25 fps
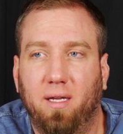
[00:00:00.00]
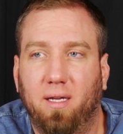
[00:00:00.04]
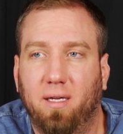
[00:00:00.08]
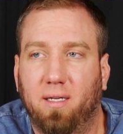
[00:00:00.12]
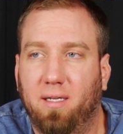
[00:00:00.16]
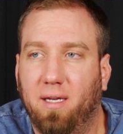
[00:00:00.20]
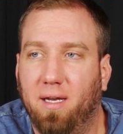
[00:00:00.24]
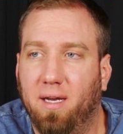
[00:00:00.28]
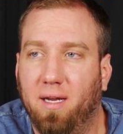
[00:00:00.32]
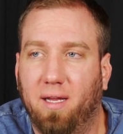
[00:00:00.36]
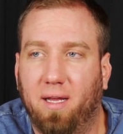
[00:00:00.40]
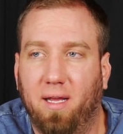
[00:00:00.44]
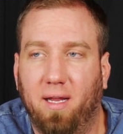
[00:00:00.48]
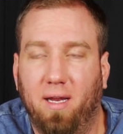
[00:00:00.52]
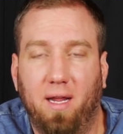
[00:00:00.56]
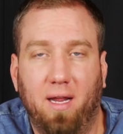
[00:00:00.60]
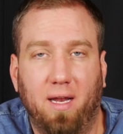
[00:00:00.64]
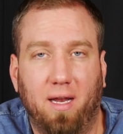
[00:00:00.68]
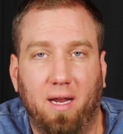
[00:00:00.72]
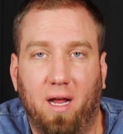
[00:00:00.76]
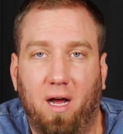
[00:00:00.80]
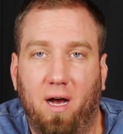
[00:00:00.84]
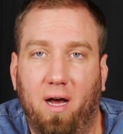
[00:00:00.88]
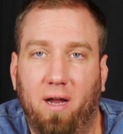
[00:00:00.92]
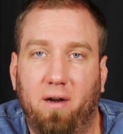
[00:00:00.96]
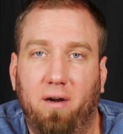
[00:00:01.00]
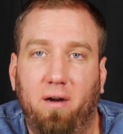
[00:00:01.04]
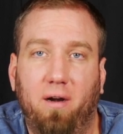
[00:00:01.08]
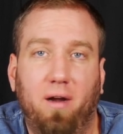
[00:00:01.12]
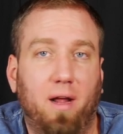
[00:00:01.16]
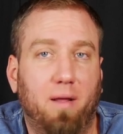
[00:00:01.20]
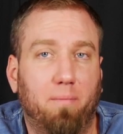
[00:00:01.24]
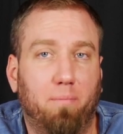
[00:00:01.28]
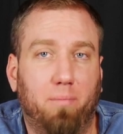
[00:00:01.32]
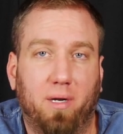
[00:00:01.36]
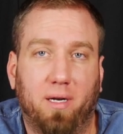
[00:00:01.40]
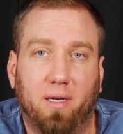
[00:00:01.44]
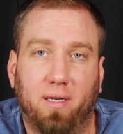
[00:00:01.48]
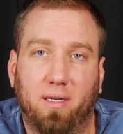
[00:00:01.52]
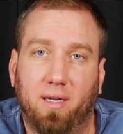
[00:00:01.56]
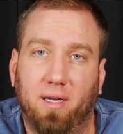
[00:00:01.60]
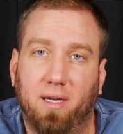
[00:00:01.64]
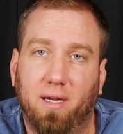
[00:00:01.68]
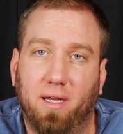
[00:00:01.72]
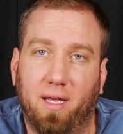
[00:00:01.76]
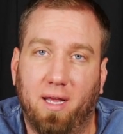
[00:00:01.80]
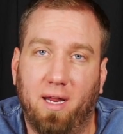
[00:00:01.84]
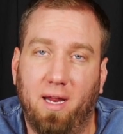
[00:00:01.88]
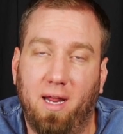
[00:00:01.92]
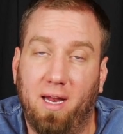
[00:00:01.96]
It didn't get any hotter, but it
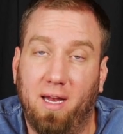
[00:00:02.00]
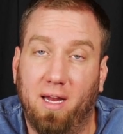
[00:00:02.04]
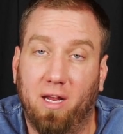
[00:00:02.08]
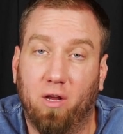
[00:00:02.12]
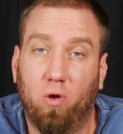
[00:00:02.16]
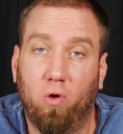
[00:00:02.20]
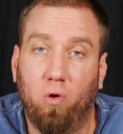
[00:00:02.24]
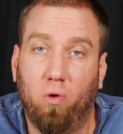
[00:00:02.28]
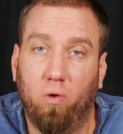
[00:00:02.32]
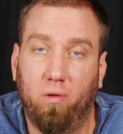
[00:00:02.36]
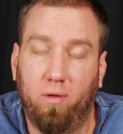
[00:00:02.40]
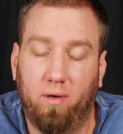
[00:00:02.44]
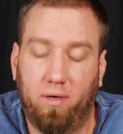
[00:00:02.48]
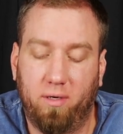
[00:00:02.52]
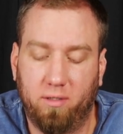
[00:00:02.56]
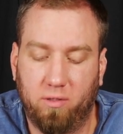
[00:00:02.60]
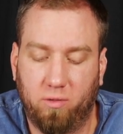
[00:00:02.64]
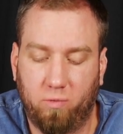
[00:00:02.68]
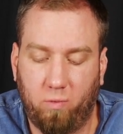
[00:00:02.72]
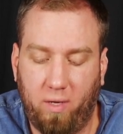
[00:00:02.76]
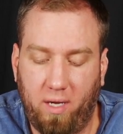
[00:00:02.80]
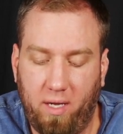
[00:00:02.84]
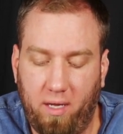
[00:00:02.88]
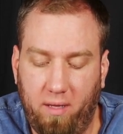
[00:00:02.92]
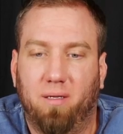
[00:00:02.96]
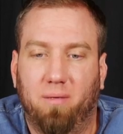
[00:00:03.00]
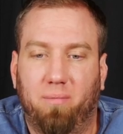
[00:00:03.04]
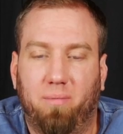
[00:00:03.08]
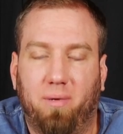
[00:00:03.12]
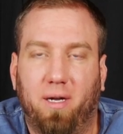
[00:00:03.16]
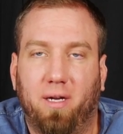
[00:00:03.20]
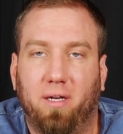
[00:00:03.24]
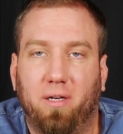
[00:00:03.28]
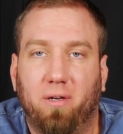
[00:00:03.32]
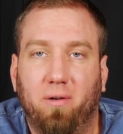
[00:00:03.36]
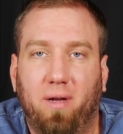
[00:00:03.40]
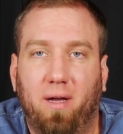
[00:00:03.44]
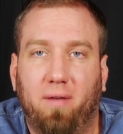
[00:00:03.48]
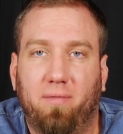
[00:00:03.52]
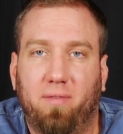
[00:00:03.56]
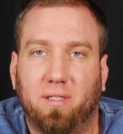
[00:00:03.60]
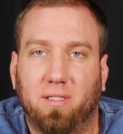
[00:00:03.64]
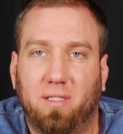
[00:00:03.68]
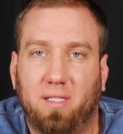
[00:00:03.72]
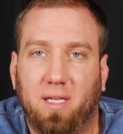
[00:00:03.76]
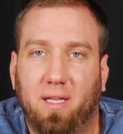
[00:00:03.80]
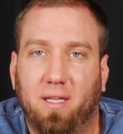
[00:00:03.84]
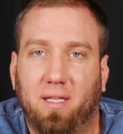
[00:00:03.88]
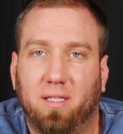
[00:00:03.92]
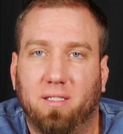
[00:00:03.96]
didn't get any cooler as well. But I do have to
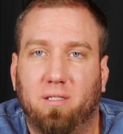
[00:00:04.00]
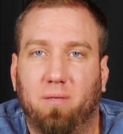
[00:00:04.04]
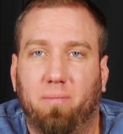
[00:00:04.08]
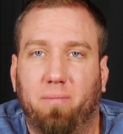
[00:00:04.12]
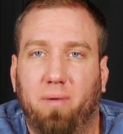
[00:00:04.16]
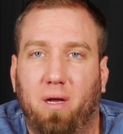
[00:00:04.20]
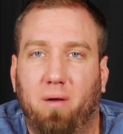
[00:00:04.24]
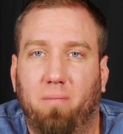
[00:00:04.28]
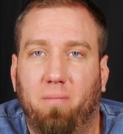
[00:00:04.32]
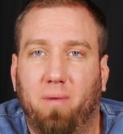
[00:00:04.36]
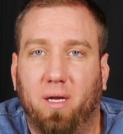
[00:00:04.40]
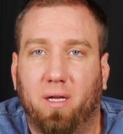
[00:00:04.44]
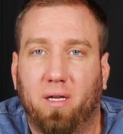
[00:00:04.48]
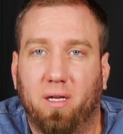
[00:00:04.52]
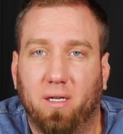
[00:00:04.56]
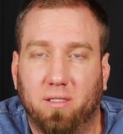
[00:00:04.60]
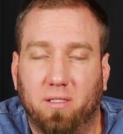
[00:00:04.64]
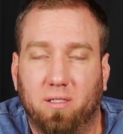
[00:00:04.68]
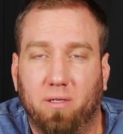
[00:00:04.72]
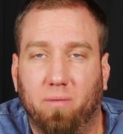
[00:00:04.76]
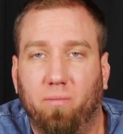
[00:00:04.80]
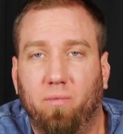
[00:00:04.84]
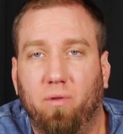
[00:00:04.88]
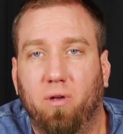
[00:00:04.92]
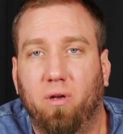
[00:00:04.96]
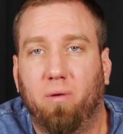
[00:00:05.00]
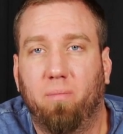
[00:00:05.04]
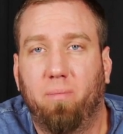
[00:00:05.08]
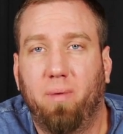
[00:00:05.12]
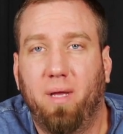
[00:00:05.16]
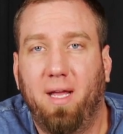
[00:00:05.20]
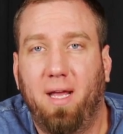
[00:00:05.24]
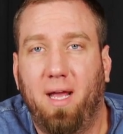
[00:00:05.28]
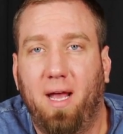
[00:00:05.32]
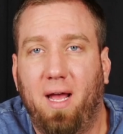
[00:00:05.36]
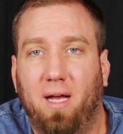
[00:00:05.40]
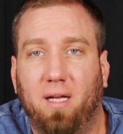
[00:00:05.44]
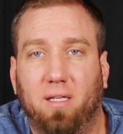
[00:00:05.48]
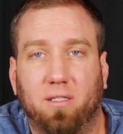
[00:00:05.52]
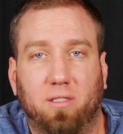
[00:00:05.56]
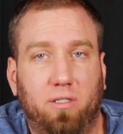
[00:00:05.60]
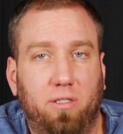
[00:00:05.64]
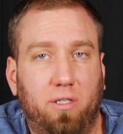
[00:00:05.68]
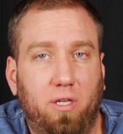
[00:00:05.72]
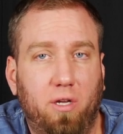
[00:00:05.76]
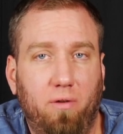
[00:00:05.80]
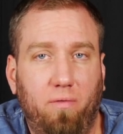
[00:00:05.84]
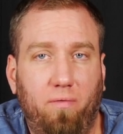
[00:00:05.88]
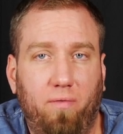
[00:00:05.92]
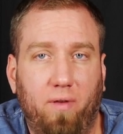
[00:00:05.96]
say this about my custom loop. It has
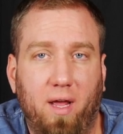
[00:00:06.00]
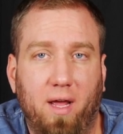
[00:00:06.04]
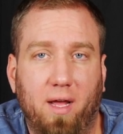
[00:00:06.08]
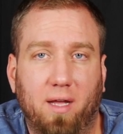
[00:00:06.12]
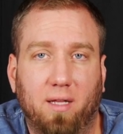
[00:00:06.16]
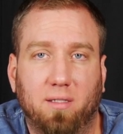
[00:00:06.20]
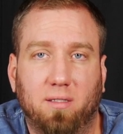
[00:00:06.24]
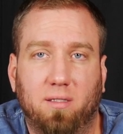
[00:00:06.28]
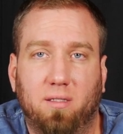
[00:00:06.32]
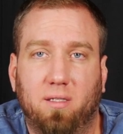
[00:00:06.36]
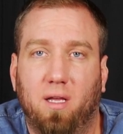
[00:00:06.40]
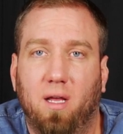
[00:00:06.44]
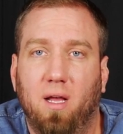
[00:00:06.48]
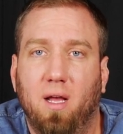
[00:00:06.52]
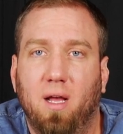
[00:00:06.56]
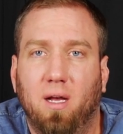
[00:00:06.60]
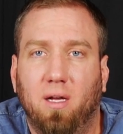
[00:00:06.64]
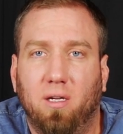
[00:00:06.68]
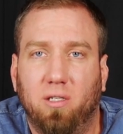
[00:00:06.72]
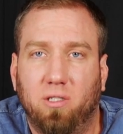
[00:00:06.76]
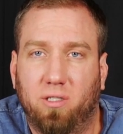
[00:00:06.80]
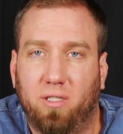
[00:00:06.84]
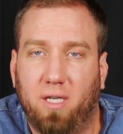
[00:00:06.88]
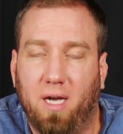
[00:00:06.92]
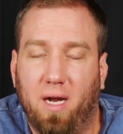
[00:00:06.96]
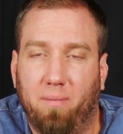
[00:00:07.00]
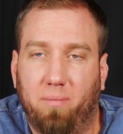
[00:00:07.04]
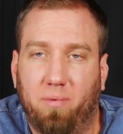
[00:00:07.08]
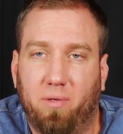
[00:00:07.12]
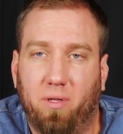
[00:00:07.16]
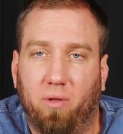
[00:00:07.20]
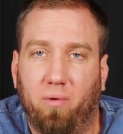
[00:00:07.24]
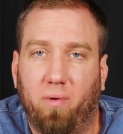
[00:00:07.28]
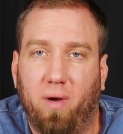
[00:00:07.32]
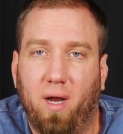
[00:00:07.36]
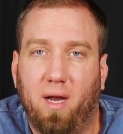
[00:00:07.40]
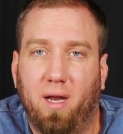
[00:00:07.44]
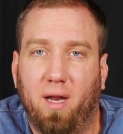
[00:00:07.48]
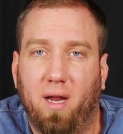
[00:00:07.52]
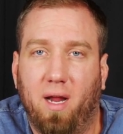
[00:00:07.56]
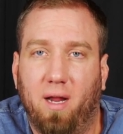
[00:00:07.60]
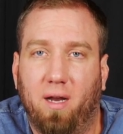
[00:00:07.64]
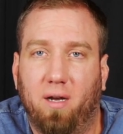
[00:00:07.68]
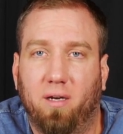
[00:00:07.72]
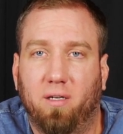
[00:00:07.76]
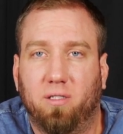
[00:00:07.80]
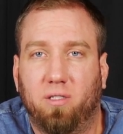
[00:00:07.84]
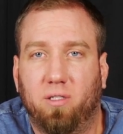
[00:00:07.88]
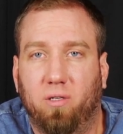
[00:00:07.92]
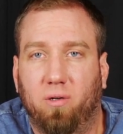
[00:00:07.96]
two fans strapped to the
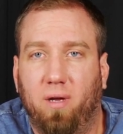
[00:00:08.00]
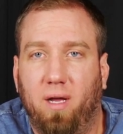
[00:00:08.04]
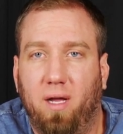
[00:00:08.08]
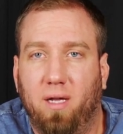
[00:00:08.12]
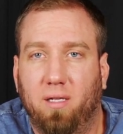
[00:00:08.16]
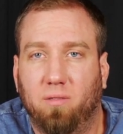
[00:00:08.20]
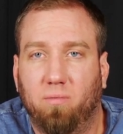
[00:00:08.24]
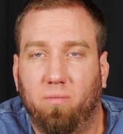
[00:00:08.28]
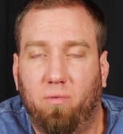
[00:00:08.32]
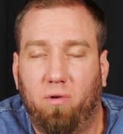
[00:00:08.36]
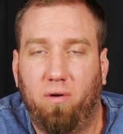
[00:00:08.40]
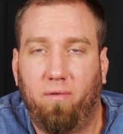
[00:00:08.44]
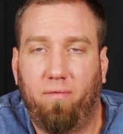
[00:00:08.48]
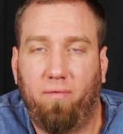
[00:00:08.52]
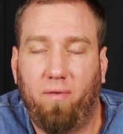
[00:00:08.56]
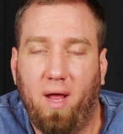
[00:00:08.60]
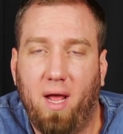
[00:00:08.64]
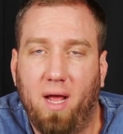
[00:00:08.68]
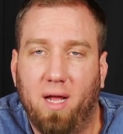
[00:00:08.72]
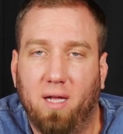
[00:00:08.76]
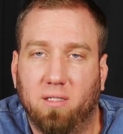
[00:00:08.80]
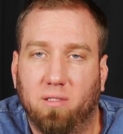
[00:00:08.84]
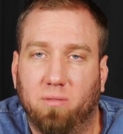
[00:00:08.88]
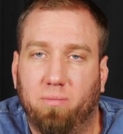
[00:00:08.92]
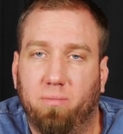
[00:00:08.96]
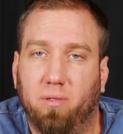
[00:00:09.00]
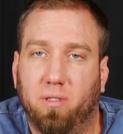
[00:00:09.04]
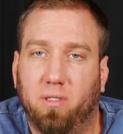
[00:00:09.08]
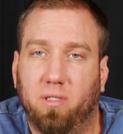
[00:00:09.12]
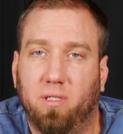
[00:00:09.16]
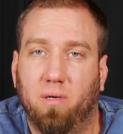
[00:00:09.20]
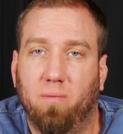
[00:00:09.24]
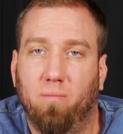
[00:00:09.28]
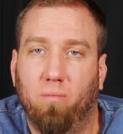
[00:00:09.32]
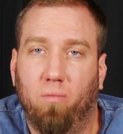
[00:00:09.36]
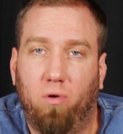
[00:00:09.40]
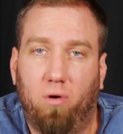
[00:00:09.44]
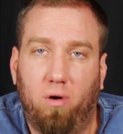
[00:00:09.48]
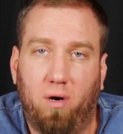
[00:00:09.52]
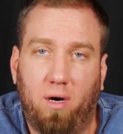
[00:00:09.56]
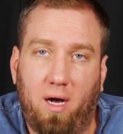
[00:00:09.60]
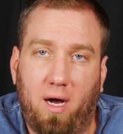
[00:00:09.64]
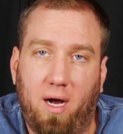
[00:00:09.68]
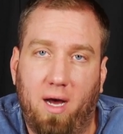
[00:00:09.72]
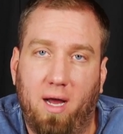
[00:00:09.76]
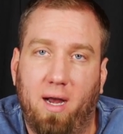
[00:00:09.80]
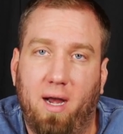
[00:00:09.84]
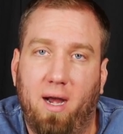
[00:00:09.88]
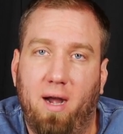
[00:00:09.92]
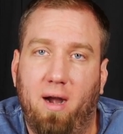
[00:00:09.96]
radiator, so it has more fans pushing more
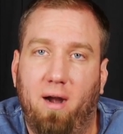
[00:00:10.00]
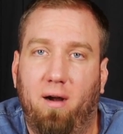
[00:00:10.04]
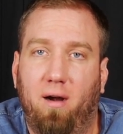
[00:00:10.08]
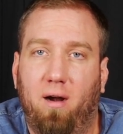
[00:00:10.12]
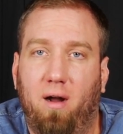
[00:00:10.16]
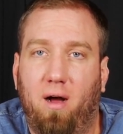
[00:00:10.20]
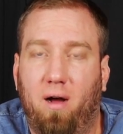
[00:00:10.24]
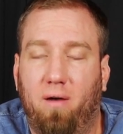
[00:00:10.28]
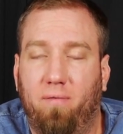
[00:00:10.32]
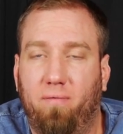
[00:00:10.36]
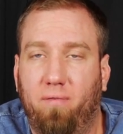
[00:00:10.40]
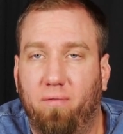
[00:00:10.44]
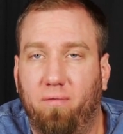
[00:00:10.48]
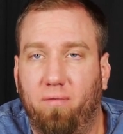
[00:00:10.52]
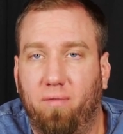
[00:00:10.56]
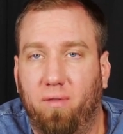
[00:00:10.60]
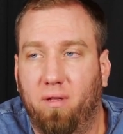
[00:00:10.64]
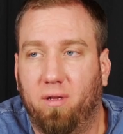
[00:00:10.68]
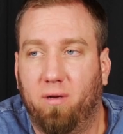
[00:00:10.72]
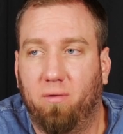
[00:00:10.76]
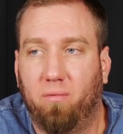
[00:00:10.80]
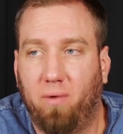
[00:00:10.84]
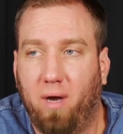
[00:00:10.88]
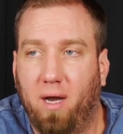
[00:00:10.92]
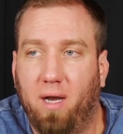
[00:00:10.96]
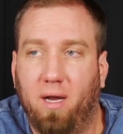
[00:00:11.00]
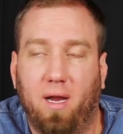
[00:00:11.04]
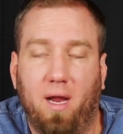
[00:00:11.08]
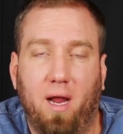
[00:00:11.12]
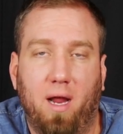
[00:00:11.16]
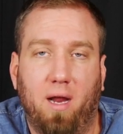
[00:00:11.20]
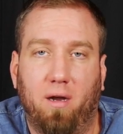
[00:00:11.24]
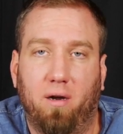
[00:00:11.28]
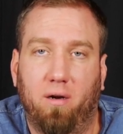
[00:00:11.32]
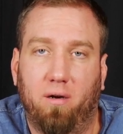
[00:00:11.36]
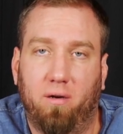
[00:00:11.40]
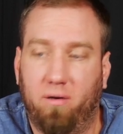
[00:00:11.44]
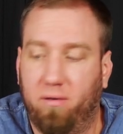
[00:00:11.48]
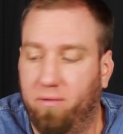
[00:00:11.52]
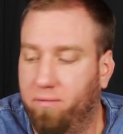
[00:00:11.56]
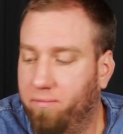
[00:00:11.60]
hot air off of the radiator,